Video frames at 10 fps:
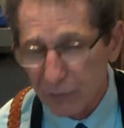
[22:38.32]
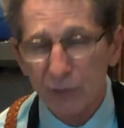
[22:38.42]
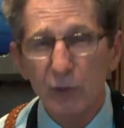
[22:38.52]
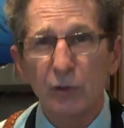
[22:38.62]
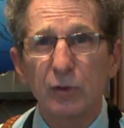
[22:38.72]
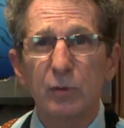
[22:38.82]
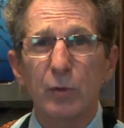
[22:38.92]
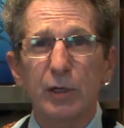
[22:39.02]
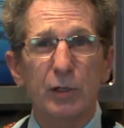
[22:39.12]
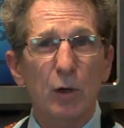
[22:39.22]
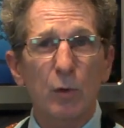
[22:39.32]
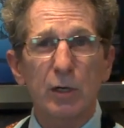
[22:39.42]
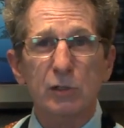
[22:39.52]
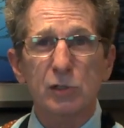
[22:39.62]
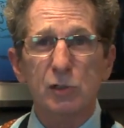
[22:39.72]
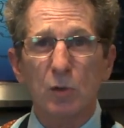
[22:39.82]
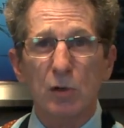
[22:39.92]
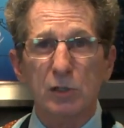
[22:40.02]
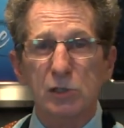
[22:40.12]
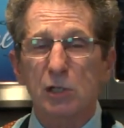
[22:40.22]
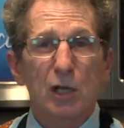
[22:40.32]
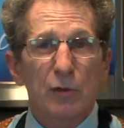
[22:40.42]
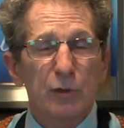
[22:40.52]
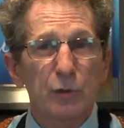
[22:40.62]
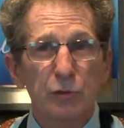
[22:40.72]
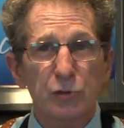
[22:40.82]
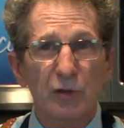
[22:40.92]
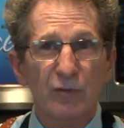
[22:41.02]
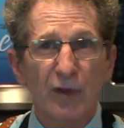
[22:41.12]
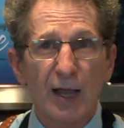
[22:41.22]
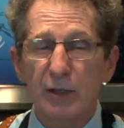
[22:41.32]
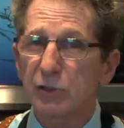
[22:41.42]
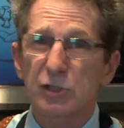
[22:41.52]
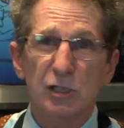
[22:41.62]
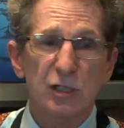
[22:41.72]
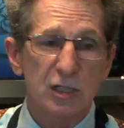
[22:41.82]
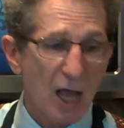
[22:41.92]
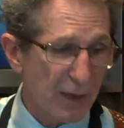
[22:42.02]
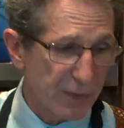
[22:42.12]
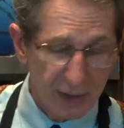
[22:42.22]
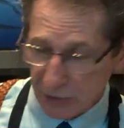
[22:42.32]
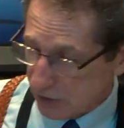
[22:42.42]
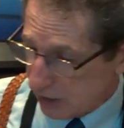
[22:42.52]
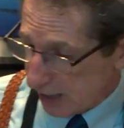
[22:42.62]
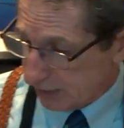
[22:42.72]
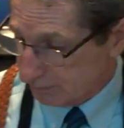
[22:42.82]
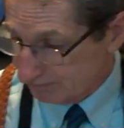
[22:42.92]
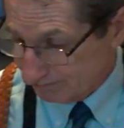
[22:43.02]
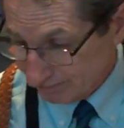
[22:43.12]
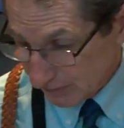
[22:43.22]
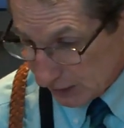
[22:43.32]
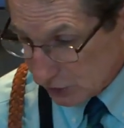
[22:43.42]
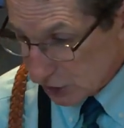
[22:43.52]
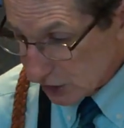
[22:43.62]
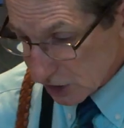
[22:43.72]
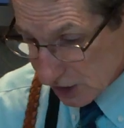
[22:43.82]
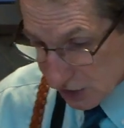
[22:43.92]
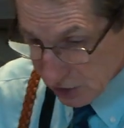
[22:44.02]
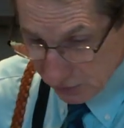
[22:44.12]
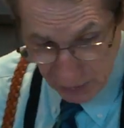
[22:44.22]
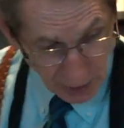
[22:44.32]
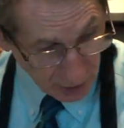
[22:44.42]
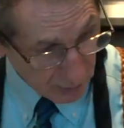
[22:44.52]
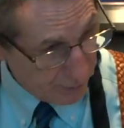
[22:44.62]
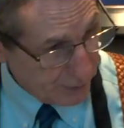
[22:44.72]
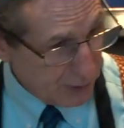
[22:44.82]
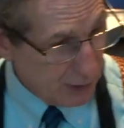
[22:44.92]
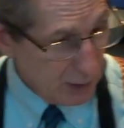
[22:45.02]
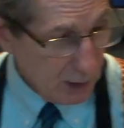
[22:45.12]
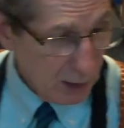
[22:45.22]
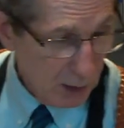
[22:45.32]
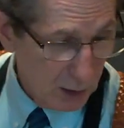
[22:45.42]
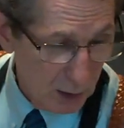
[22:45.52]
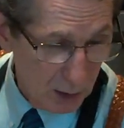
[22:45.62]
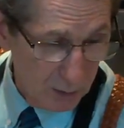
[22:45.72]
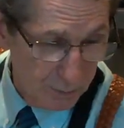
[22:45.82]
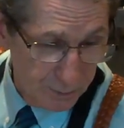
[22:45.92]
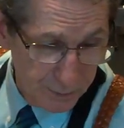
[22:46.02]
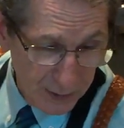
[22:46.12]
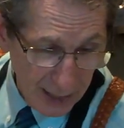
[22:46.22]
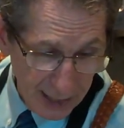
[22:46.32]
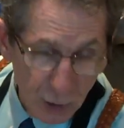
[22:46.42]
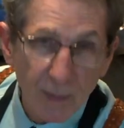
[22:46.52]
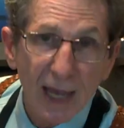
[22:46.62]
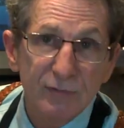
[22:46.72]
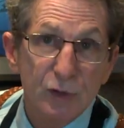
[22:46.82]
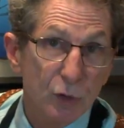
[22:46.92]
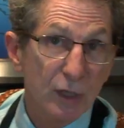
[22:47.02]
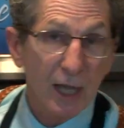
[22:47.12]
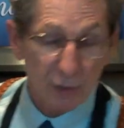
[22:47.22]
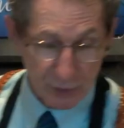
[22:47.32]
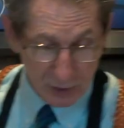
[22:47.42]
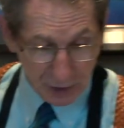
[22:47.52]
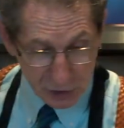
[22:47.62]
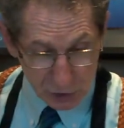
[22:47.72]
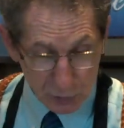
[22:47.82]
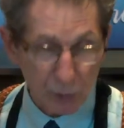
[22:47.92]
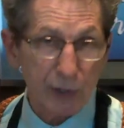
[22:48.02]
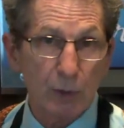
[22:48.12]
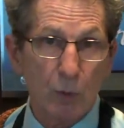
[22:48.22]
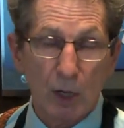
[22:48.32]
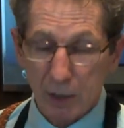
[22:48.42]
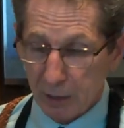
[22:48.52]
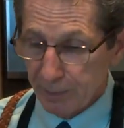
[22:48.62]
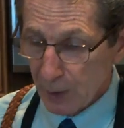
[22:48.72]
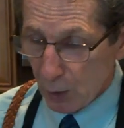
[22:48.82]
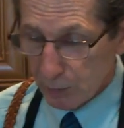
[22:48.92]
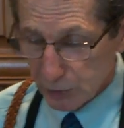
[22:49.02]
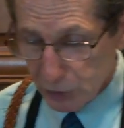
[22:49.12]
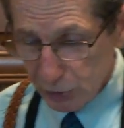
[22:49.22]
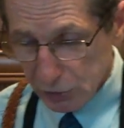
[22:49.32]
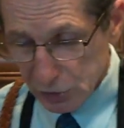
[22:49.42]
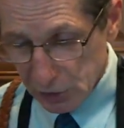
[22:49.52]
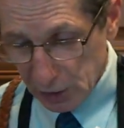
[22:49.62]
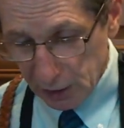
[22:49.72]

food where you know where it's sourced, the nutrient value is just not there today. It just isn't there. And you may have certain health conditions where you want to almost use